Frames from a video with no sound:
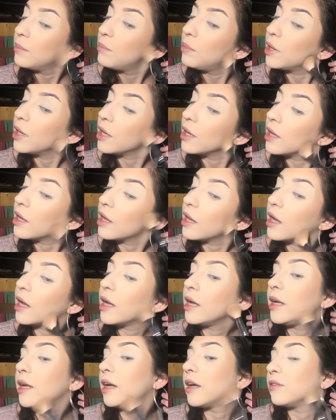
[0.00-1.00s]
but
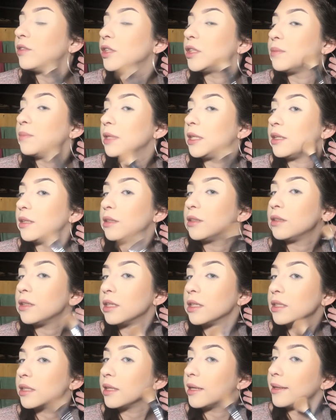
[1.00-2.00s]
I have just been into
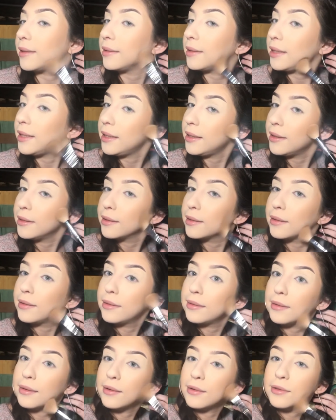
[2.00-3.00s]
this lately,
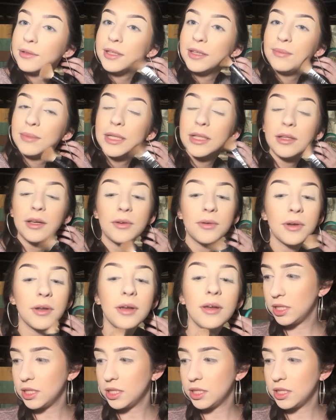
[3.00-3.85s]
so leave me alone.